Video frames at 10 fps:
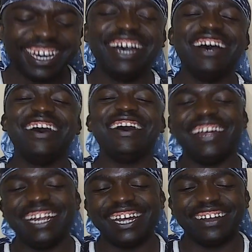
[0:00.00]

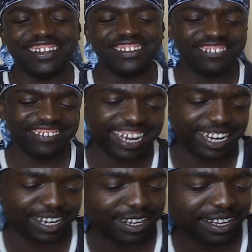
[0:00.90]
Oh, that was
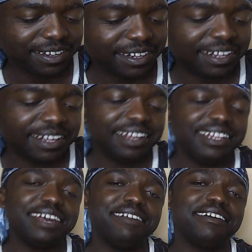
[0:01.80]
funny.
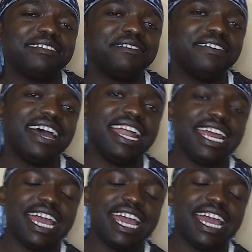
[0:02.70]
That was funny.